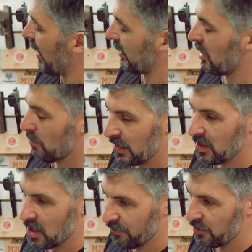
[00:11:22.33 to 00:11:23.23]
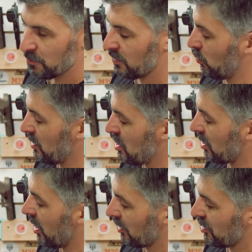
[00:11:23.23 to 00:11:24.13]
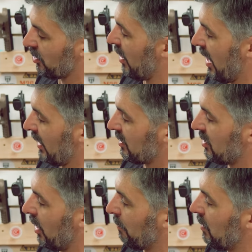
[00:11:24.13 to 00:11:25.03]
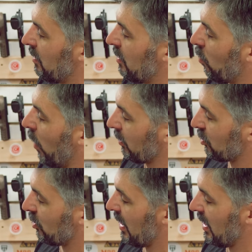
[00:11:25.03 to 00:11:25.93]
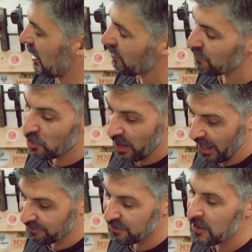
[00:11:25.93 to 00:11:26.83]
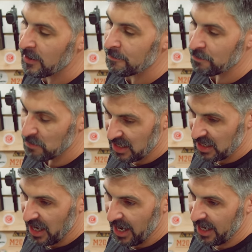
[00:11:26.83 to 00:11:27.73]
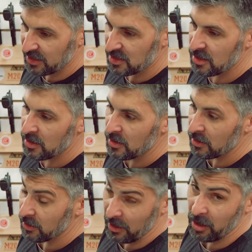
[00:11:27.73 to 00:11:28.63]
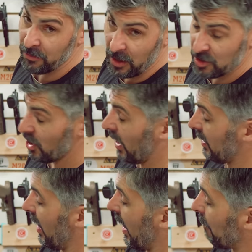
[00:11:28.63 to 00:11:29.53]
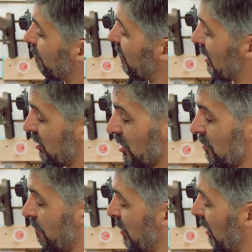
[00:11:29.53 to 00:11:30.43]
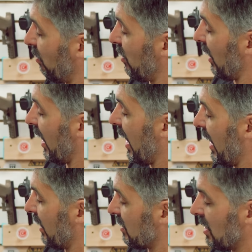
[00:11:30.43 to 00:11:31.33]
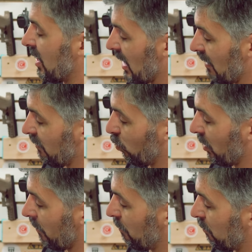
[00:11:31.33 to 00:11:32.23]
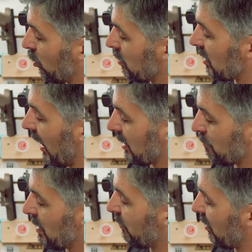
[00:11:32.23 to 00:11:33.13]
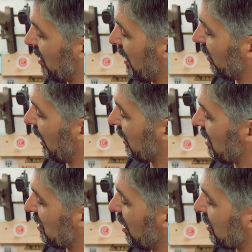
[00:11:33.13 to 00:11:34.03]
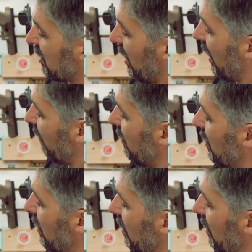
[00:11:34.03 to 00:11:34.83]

That can make the difference between you cutting your hands up while training. If you have meaty hands, like our friend John Knapp has such big, thick hands, even with a good-sized beaver tail like these guns have,